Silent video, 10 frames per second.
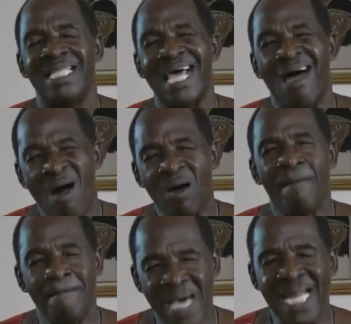that
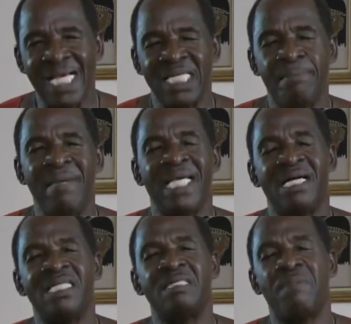automatically
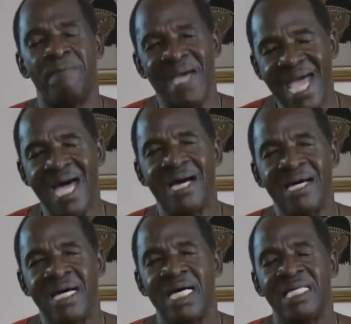make us
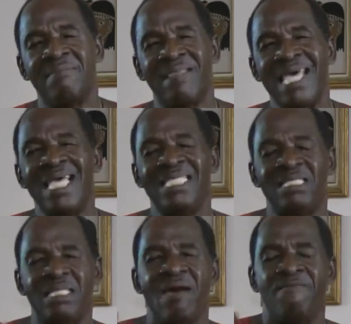prepare the
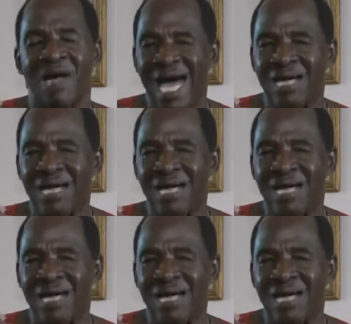things for